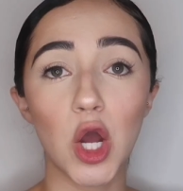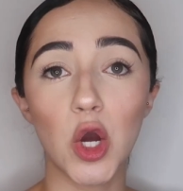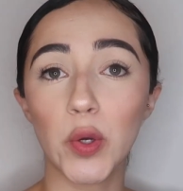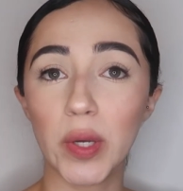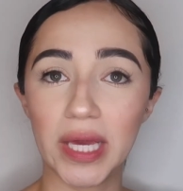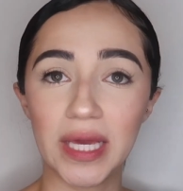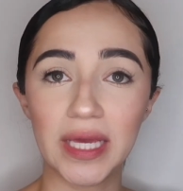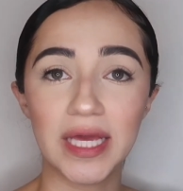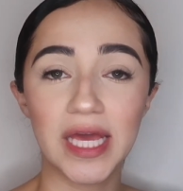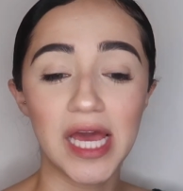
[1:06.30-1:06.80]

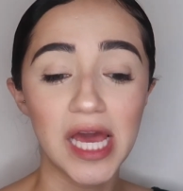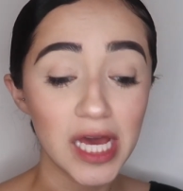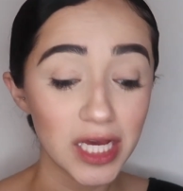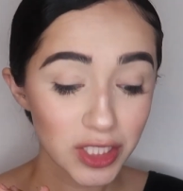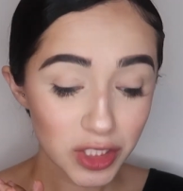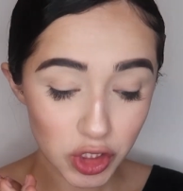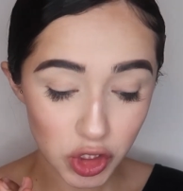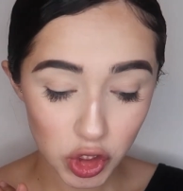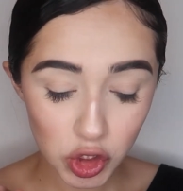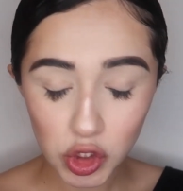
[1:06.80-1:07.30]
Okay,
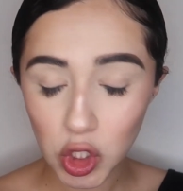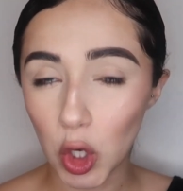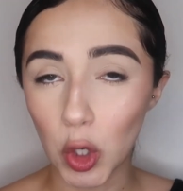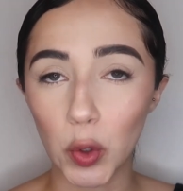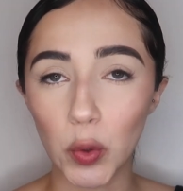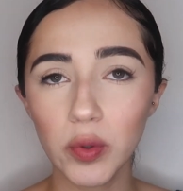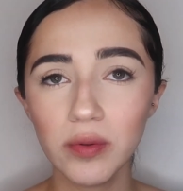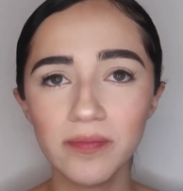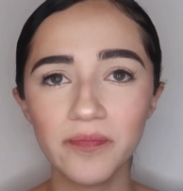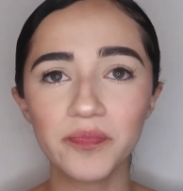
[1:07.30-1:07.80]

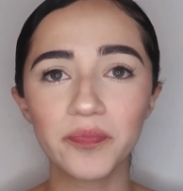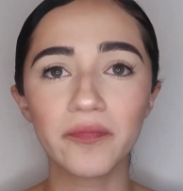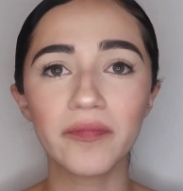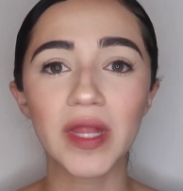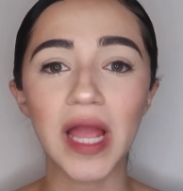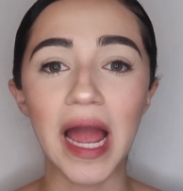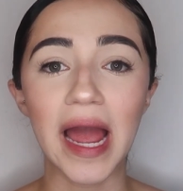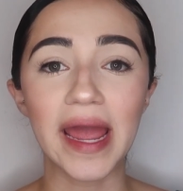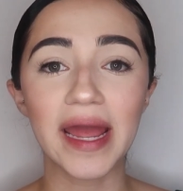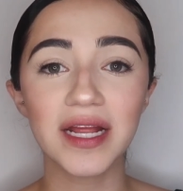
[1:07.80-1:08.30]
so
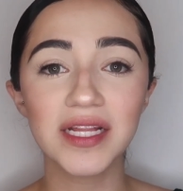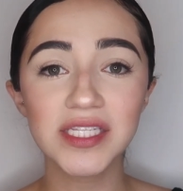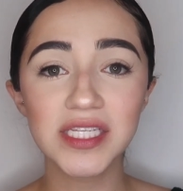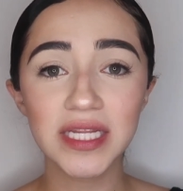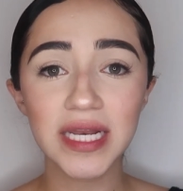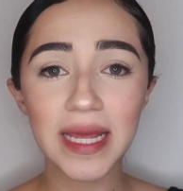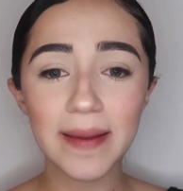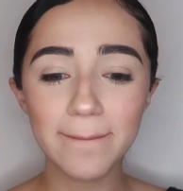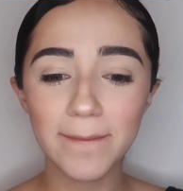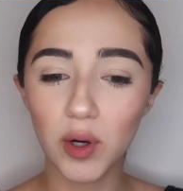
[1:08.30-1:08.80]
I had
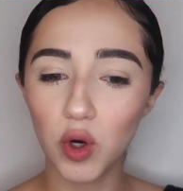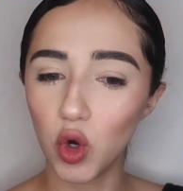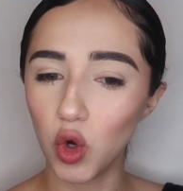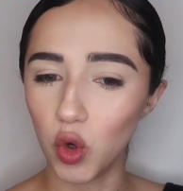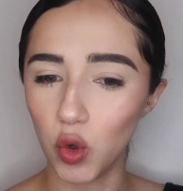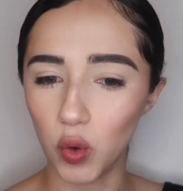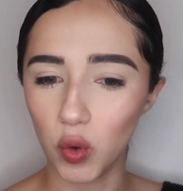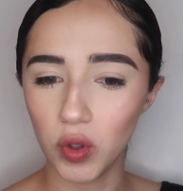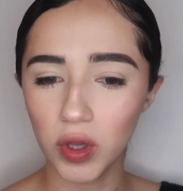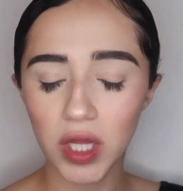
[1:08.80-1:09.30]
done a
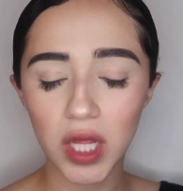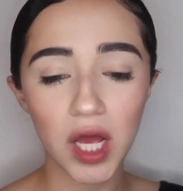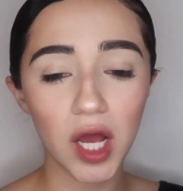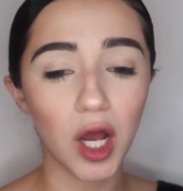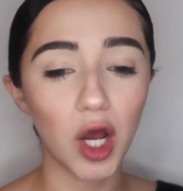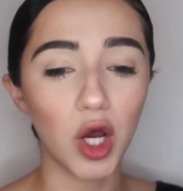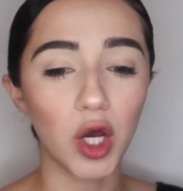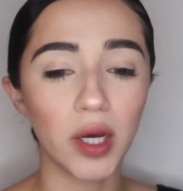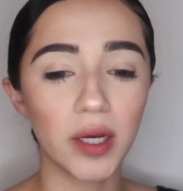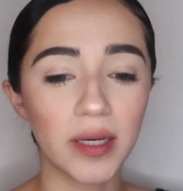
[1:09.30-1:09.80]
poll
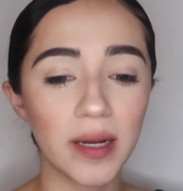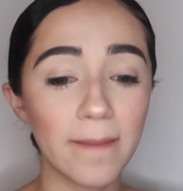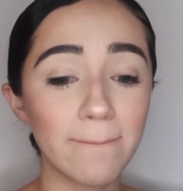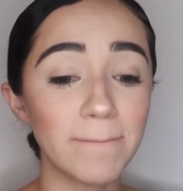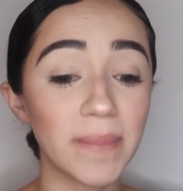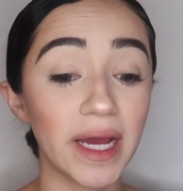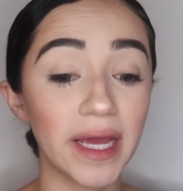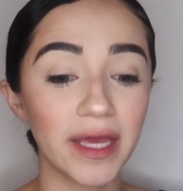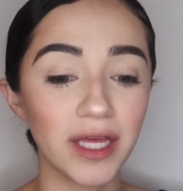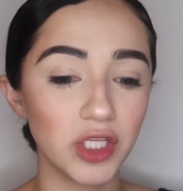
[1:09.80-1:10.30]
on
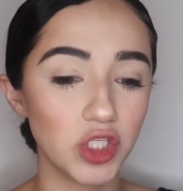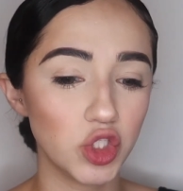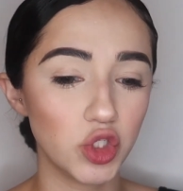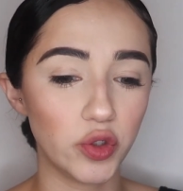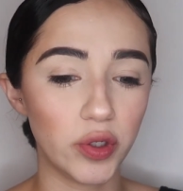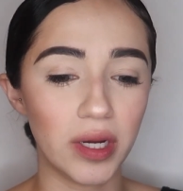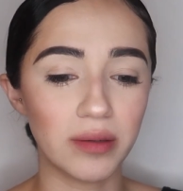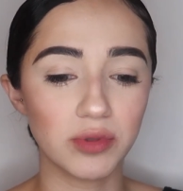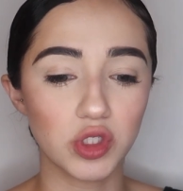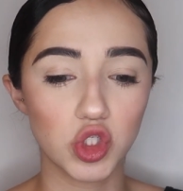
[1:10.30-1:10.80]
my
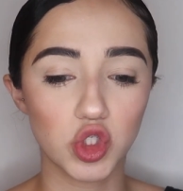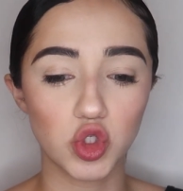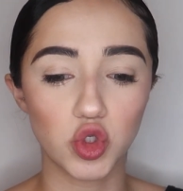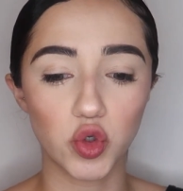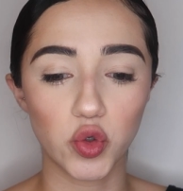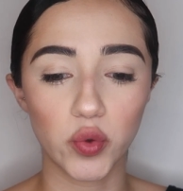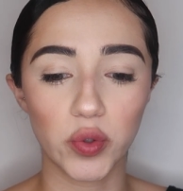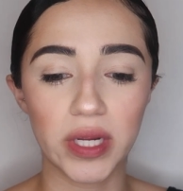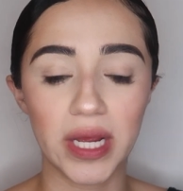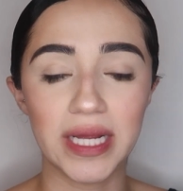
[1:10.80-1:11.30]
Instagram
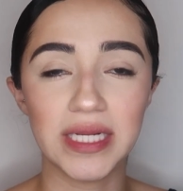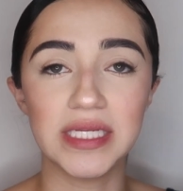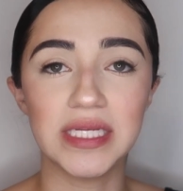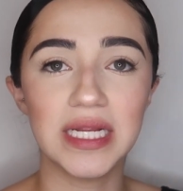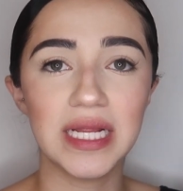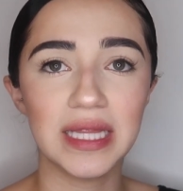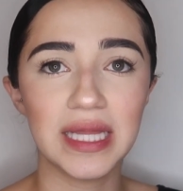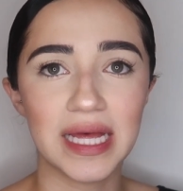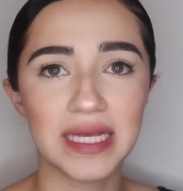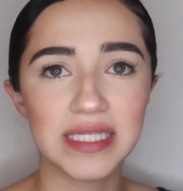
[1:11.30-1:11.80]
story. I did
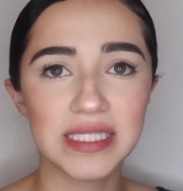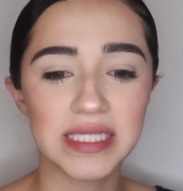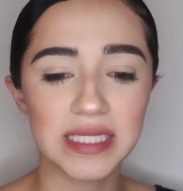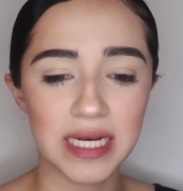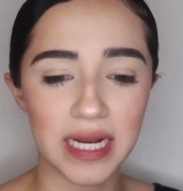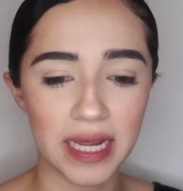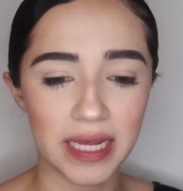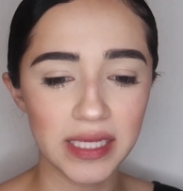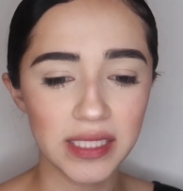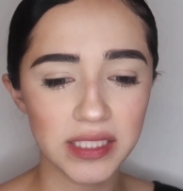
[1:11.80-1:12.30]
it last
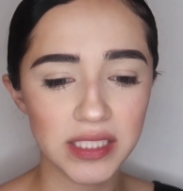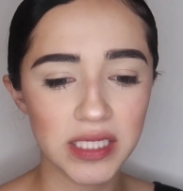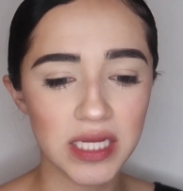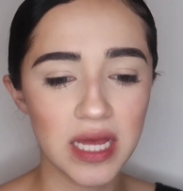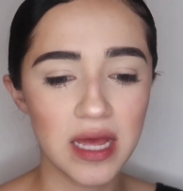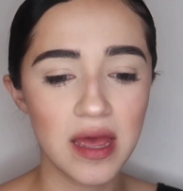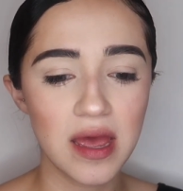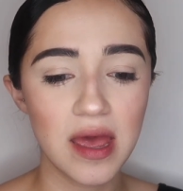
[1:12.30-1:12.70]
night,